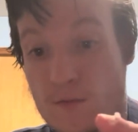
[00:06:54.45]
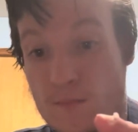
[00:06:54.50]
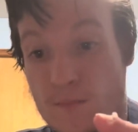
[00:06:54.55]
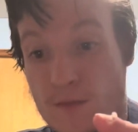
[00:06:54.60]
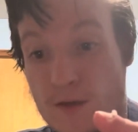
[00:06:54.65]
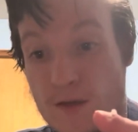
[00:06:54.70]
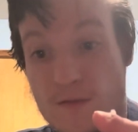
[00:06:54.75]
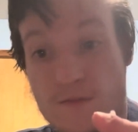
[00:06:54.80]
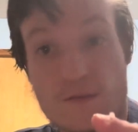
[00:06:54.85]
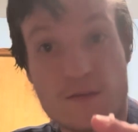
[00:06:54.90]

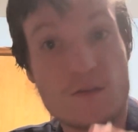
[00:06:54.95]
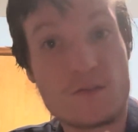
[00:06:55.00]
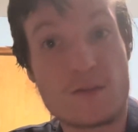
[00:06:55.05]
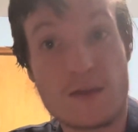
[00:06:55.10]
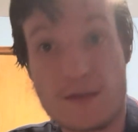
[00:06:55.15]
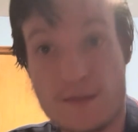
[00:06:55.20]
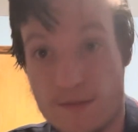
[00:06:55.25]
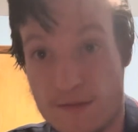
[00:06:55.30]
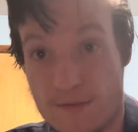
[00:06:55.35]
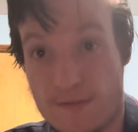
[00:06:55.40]
Because you
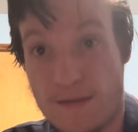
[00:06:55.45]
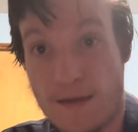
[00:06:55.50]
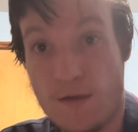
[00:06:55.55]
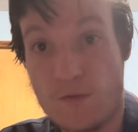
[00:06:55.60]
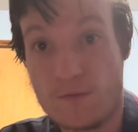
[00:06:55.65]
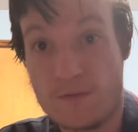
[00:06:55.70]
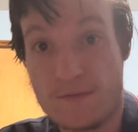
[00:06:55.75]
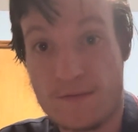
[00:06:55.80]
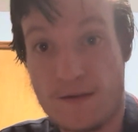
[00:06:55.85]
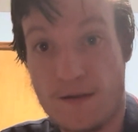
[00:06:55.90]
take this
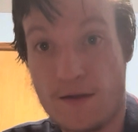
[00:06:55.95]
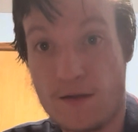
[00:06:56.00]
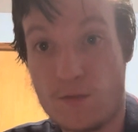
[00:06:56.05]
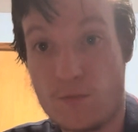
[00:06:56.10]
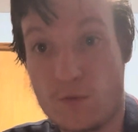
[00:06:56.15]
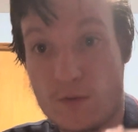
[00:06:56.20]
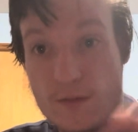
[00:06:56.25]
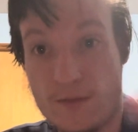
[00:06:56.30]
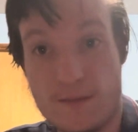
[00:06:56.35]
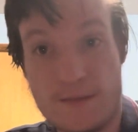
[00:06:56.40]
outside
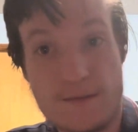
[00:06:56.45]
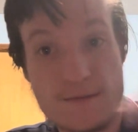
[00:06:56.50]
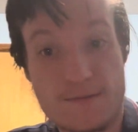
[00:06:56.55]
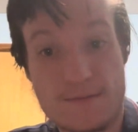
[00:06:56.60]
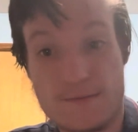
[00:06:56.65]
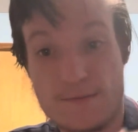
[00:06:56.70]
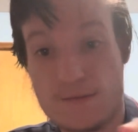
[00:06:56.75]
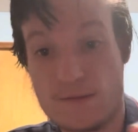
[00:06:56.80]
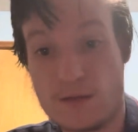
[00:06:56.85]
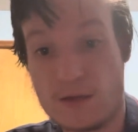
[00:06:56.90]
with
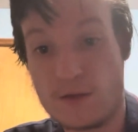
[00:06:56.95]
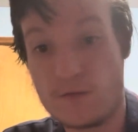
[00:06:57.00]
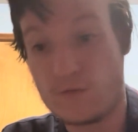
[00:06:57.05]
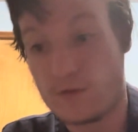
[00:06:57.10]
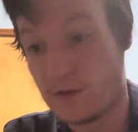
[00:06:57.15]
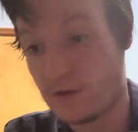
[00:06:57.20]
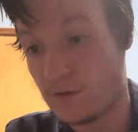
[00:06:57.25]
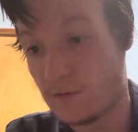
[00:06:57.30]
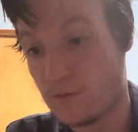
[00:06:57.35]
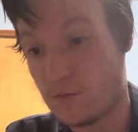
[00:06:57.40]
this,
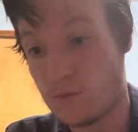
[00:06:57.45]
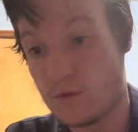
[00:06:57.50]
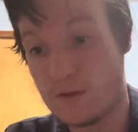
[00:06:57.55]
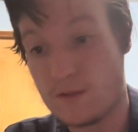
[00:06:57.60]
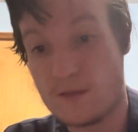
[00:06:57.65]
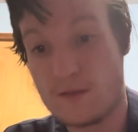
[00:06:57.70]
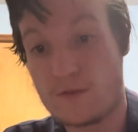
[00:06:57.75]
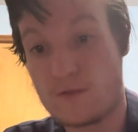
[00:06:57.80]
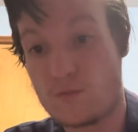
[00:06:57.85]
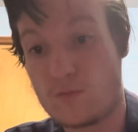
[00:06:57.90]
even
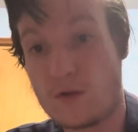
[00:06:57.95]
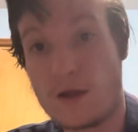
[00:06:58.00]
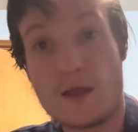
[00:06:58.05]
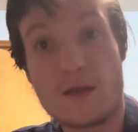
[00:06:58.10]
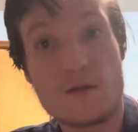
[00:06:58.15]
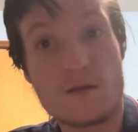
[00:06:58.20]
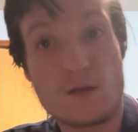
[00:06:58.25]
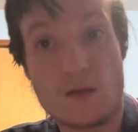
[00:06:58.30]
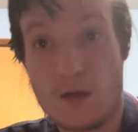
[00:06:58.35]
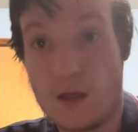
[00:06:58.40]
with this red,
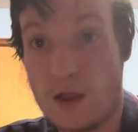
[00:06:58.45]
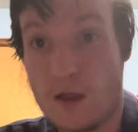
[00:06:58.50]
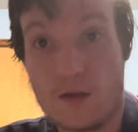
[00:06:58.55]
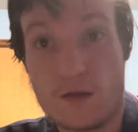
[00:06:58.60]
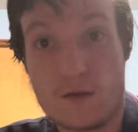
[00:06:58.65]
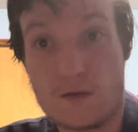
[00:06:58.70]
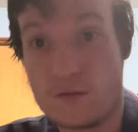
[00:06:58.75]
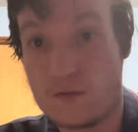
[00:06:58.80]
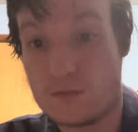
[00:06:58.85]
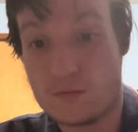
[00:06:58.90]

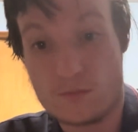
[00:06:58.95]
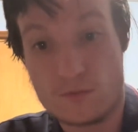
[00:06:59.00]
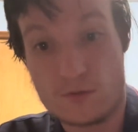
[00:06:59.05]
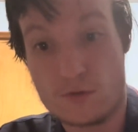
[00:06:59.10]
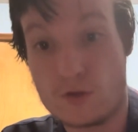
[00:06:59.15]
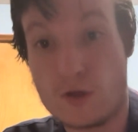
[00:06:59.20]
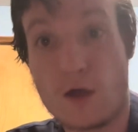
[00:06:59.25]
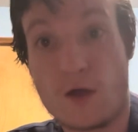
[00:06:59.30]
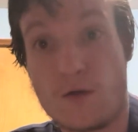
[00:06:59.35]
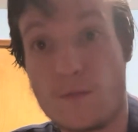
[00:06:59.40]
and
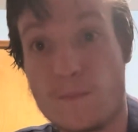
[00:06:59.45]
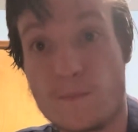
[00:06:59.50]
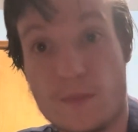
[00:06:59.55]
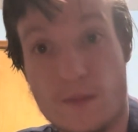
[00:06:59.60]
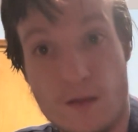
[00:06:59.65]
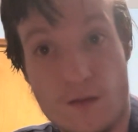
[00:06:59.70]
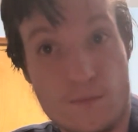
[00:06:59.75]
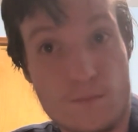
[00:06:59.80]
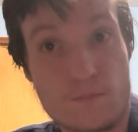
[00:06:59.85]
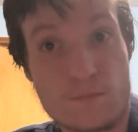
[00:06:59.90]
no,
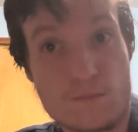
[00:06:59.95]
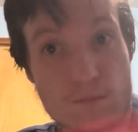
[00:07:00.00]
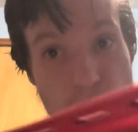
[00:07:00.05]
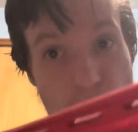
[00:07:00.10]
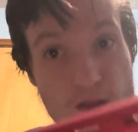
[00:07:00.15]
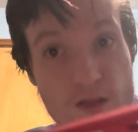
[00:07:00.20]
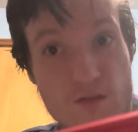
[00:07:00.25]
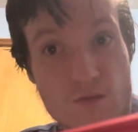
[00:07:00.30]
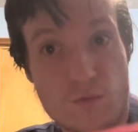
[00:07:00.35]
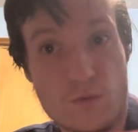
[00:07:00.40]

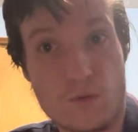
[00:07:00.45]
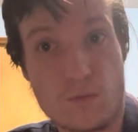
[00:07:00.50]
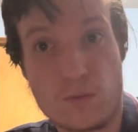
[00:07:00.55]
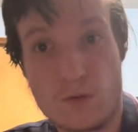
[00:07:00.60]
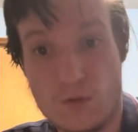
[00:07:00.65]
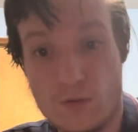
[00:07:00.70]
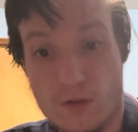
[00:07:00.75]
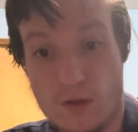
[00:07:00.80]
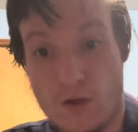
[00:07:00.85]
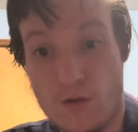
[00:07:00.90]
police will
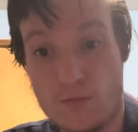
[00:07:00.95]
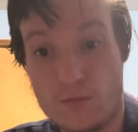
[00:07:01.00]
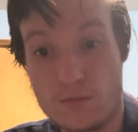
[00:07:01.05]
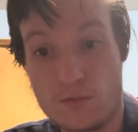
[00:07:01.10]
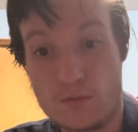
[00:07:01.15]
pull you out.